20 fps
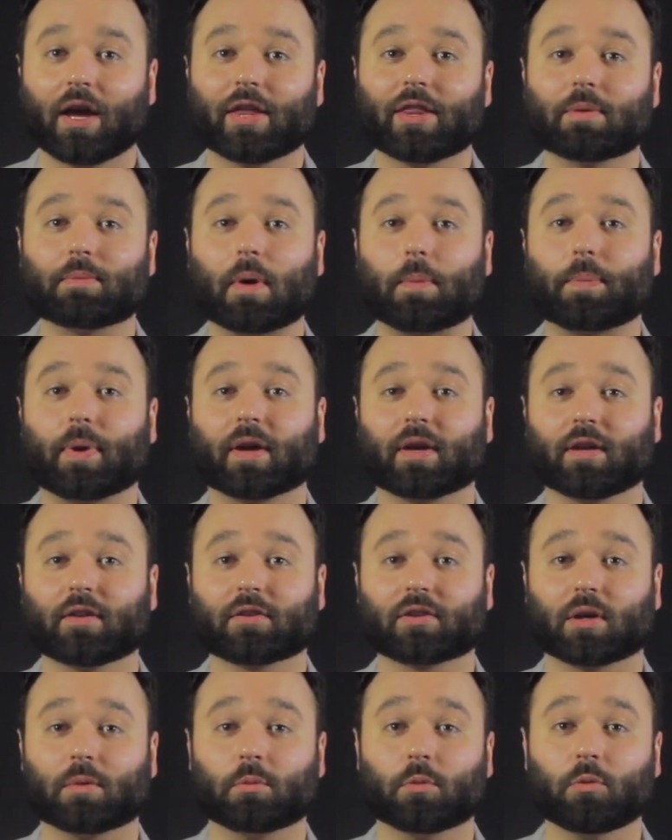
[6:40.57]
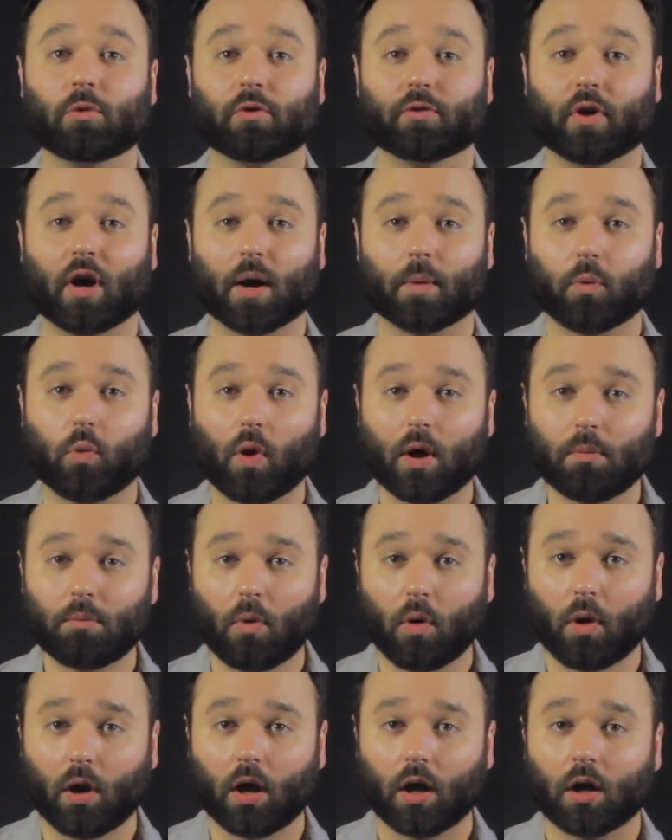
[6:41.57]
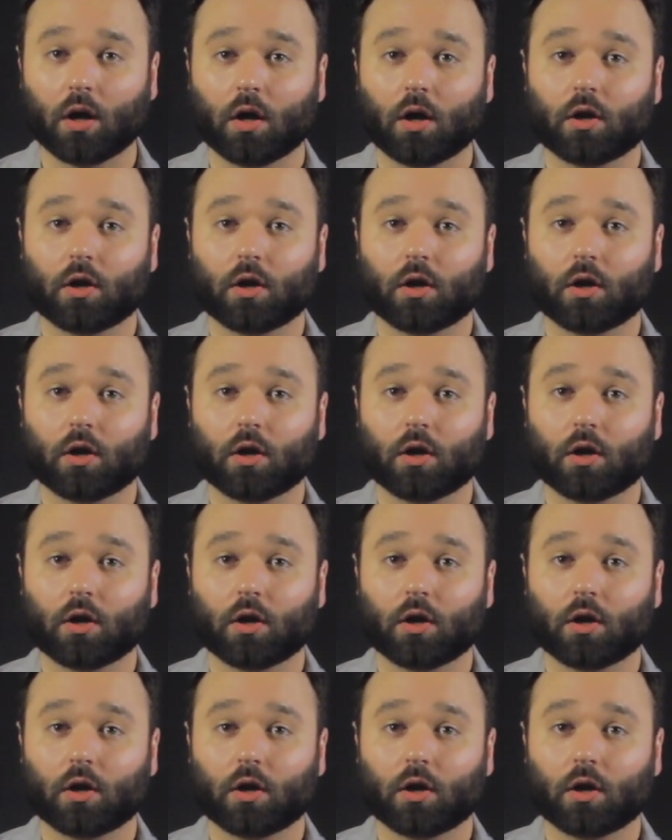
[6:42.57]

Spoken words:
Then my pinky is going to move up 1 more